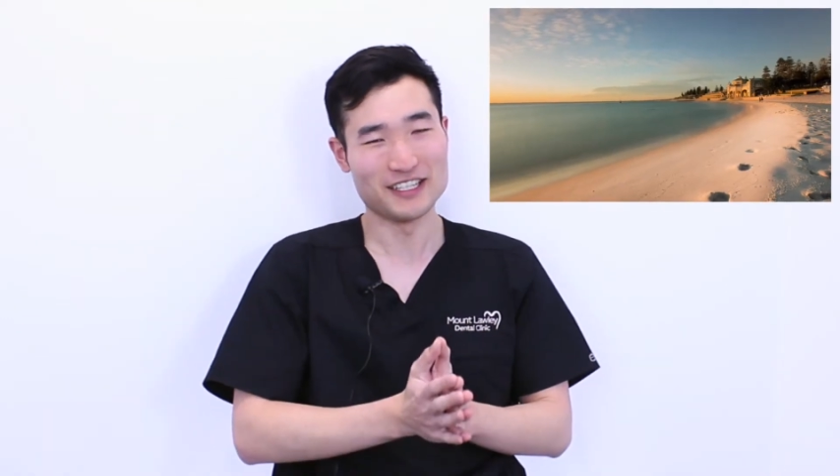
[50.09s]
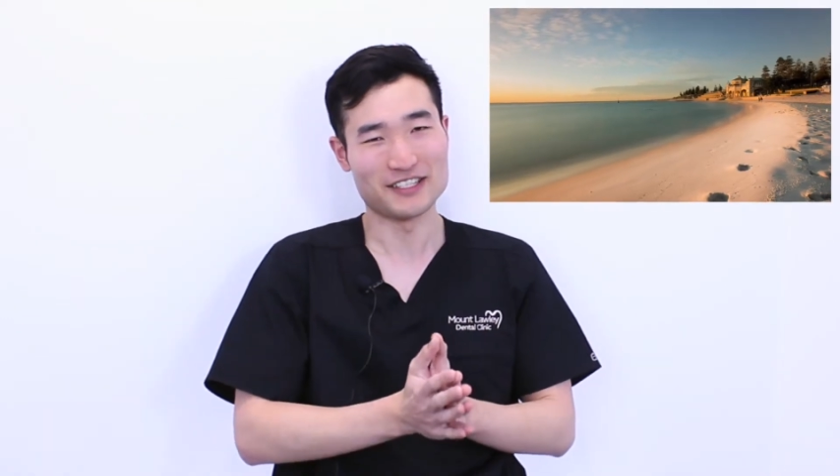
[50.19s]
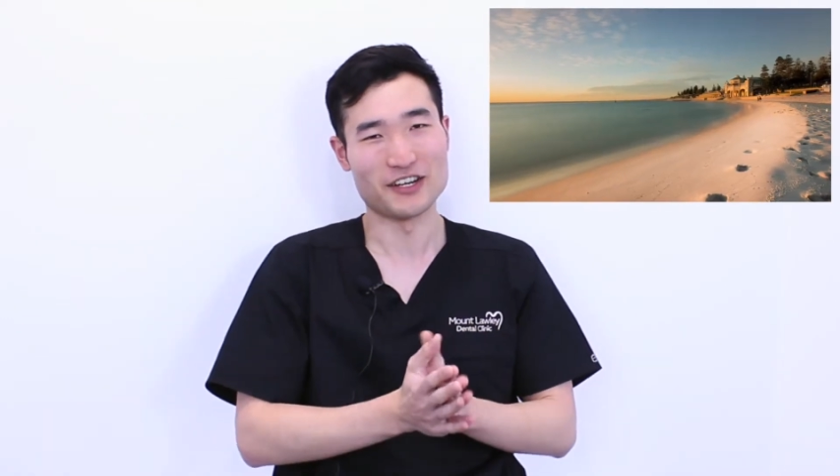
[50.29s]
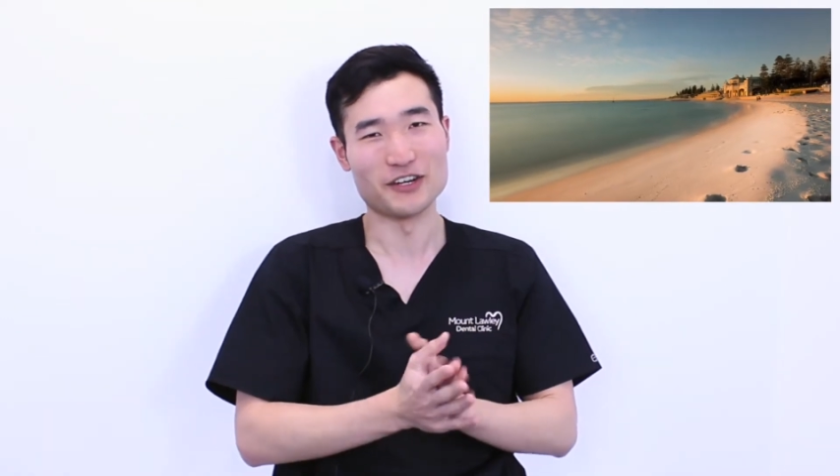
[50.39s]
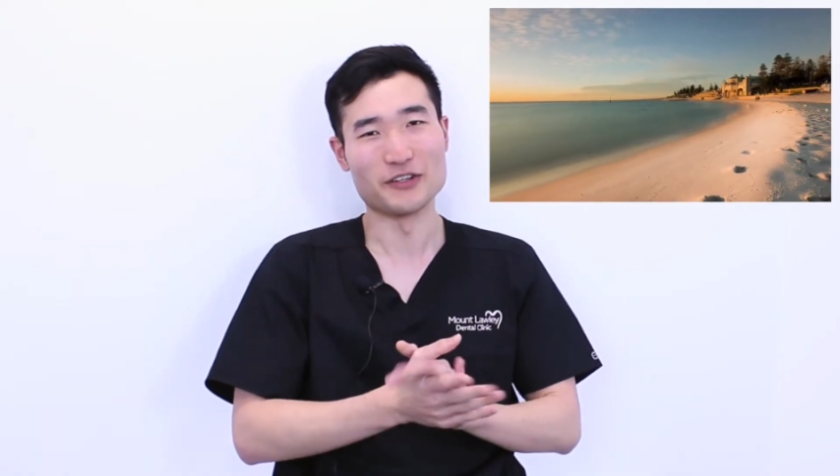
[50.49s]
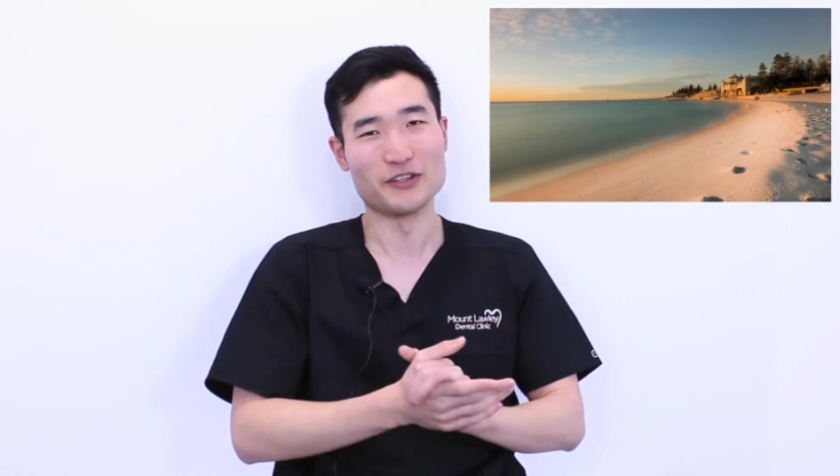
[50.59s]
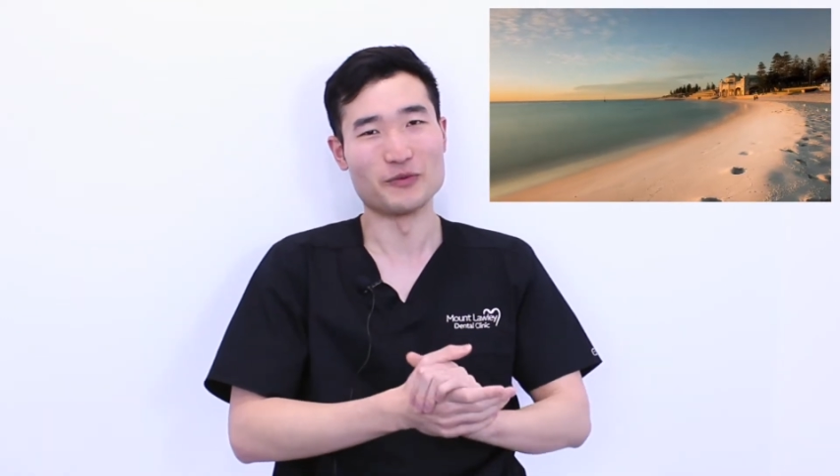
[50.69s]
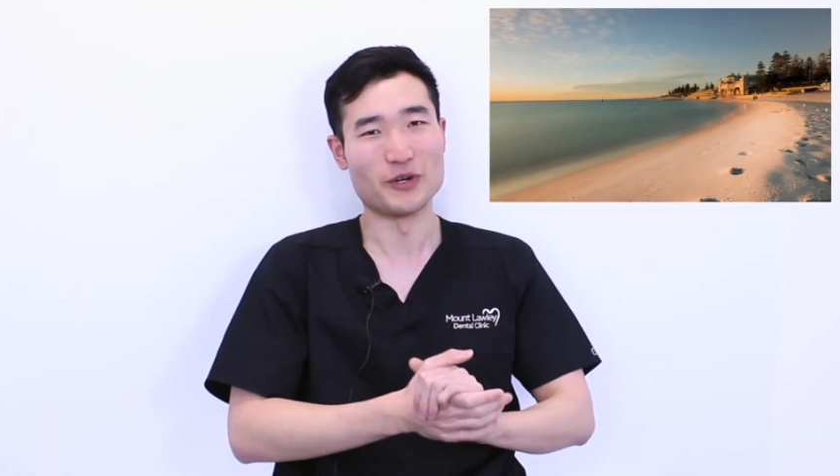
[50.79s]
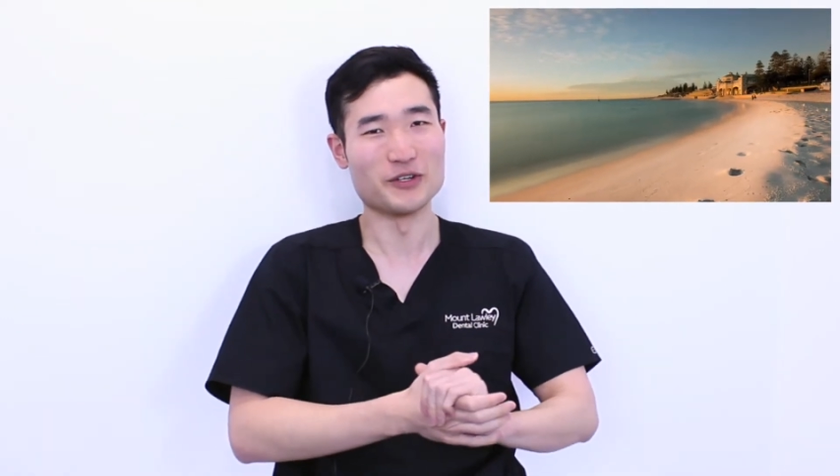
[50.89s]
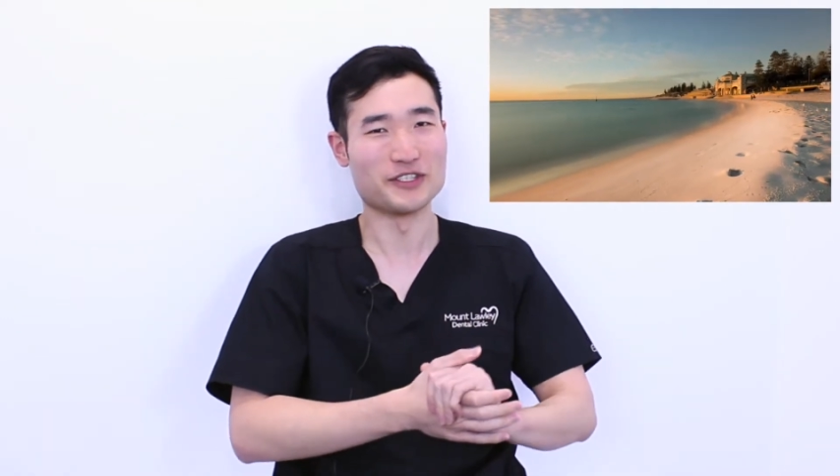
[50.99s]
So the
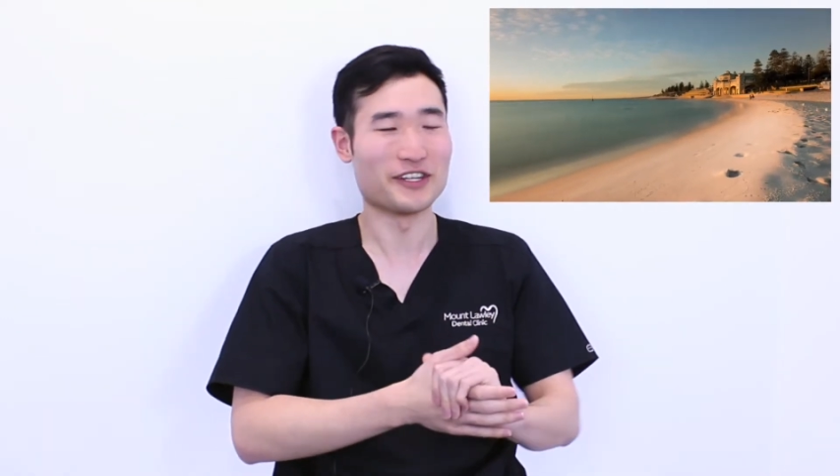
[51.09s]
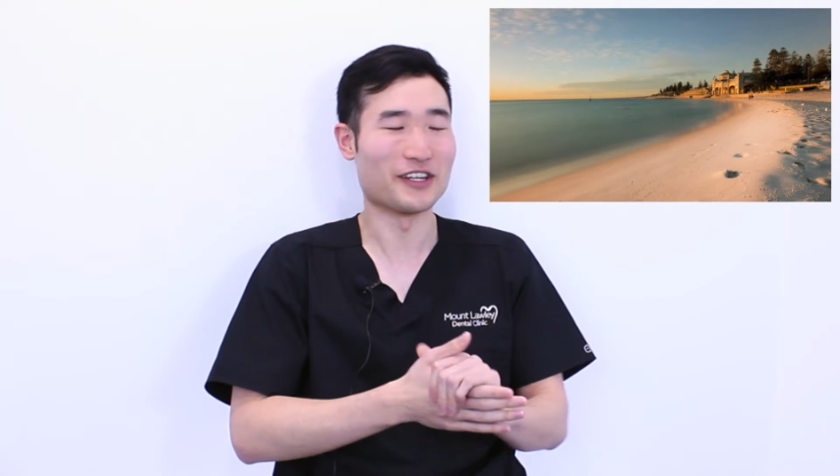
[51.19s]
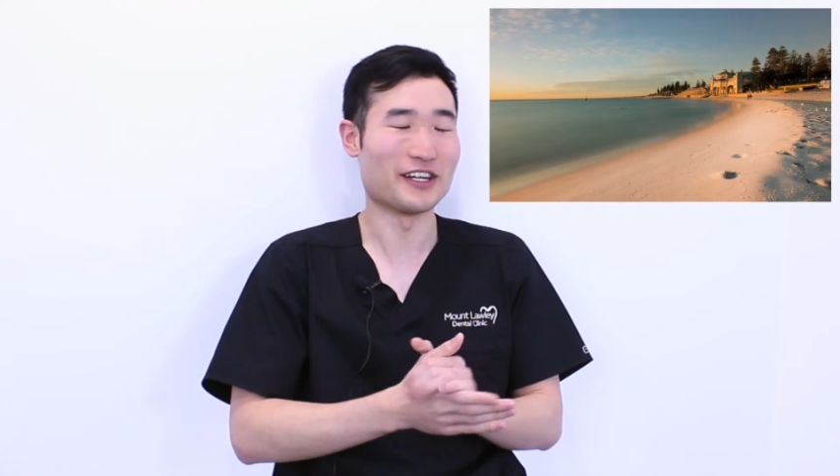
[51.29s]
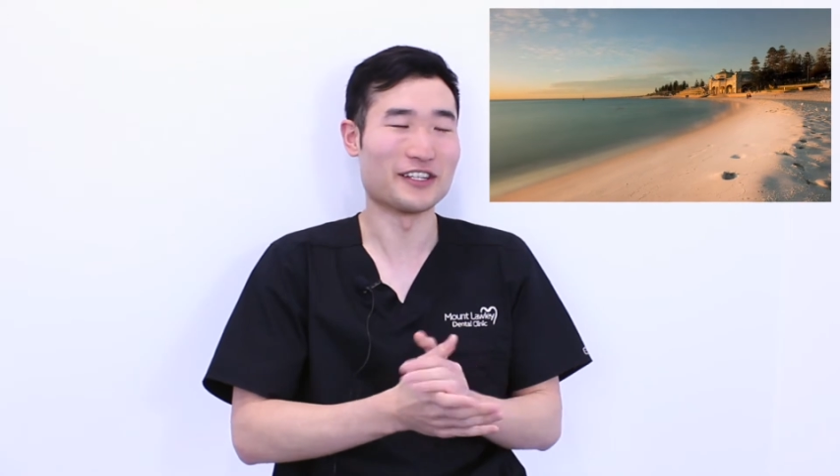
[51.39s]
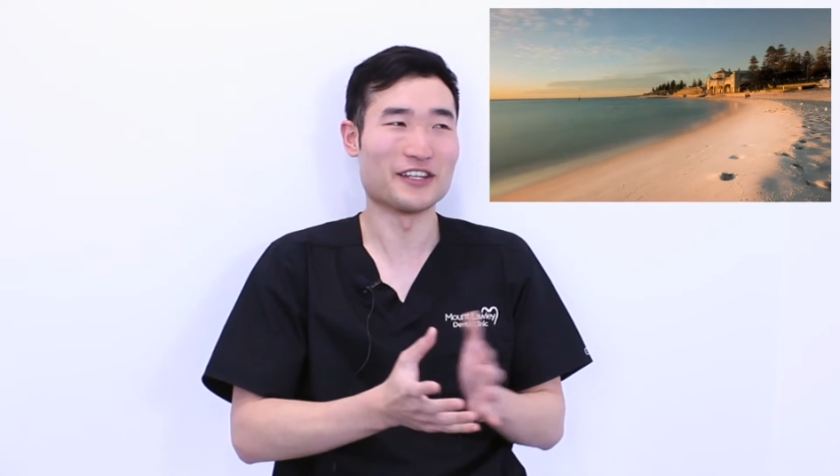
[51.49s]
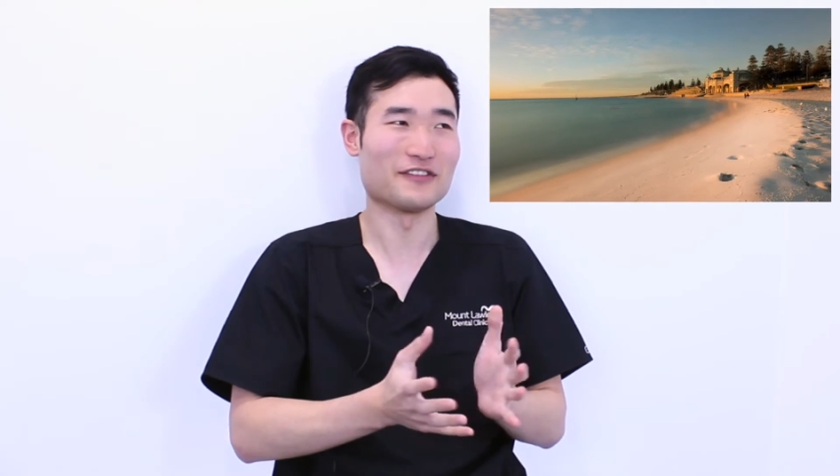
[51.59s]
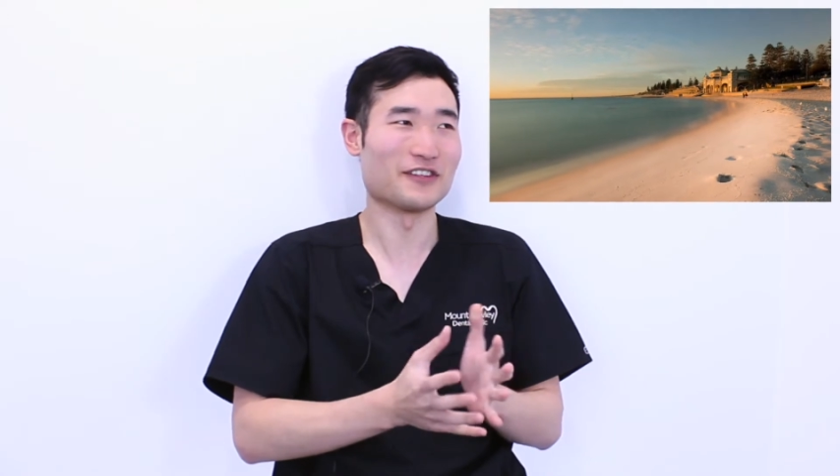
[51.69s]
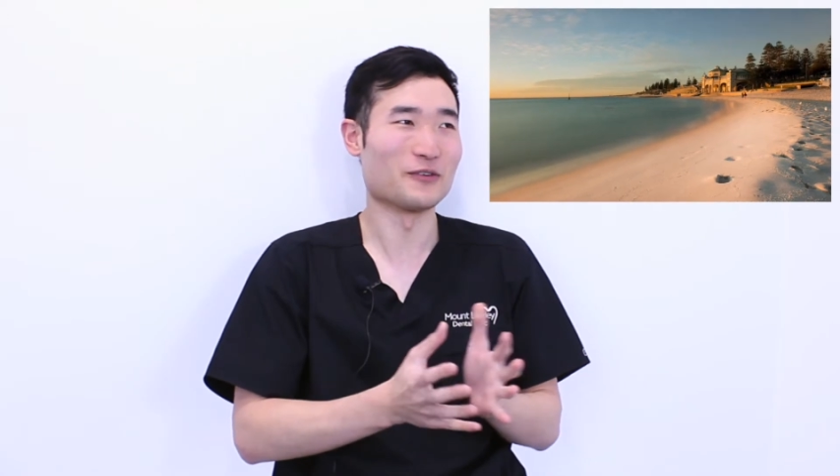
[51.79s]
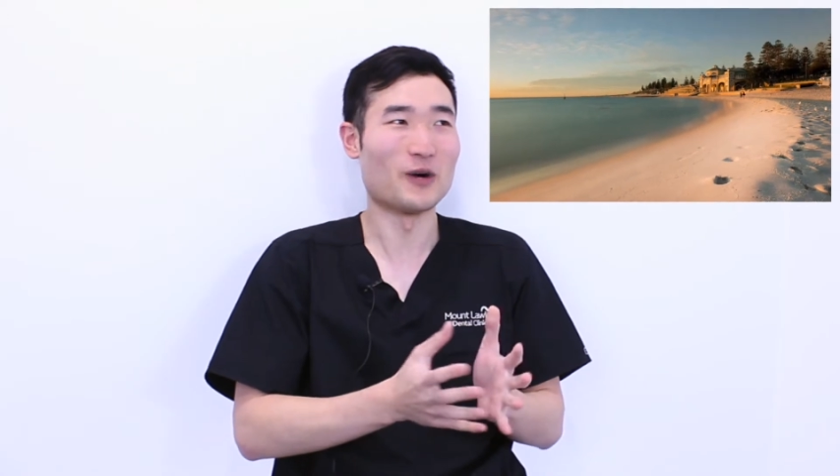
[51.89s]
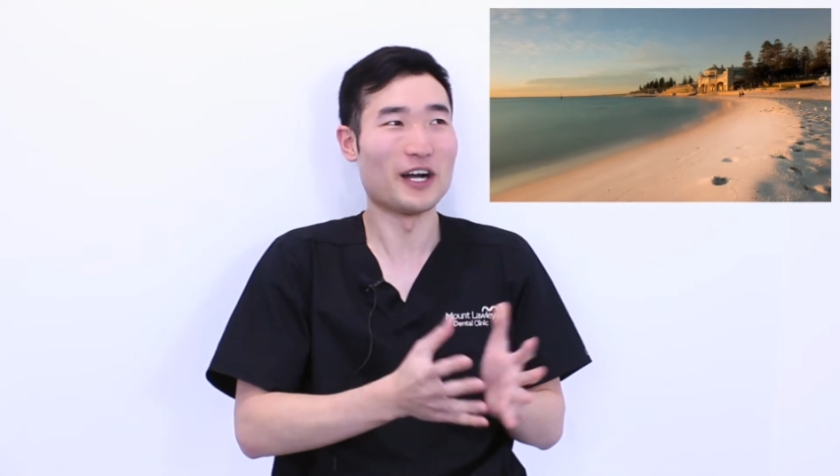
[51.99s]
roads here are
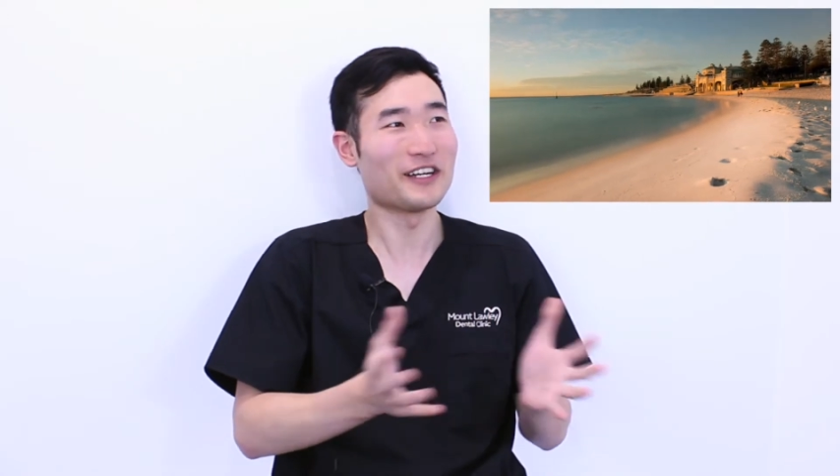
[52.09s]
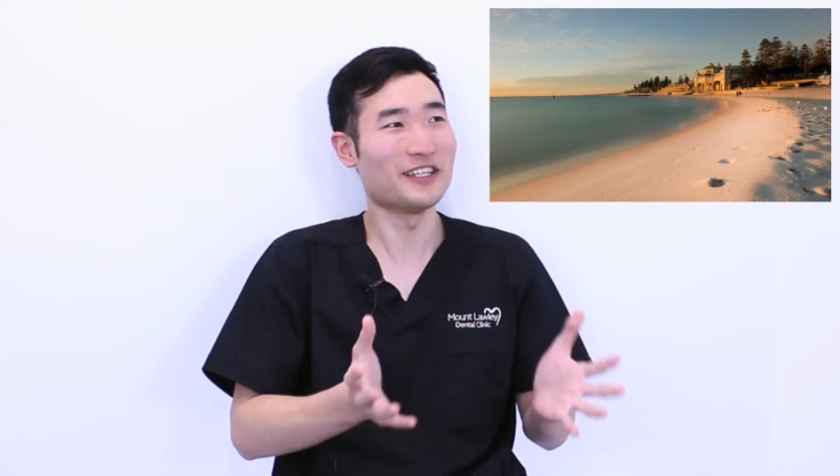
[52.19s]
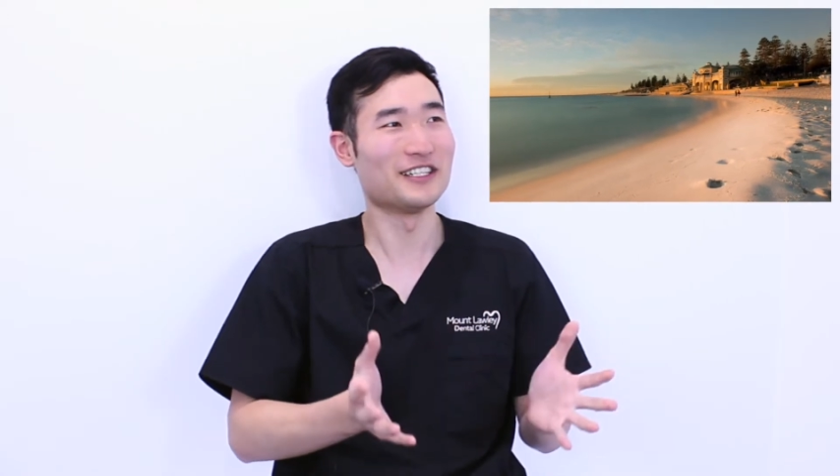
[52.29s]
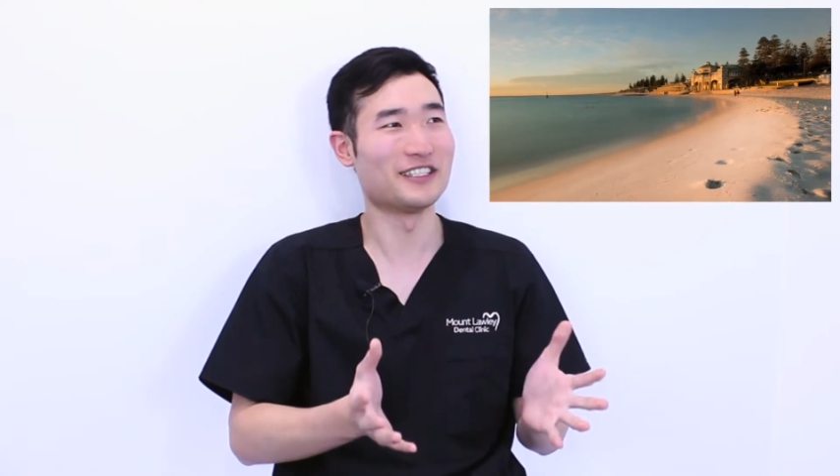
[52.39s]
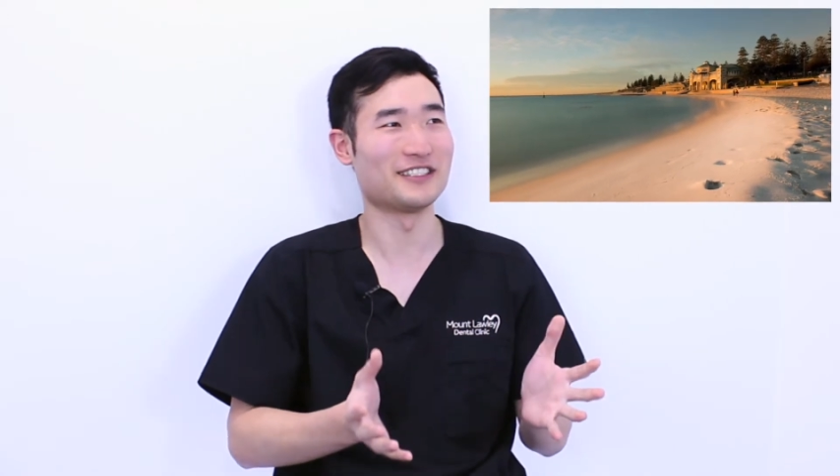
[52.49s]
definitely wider,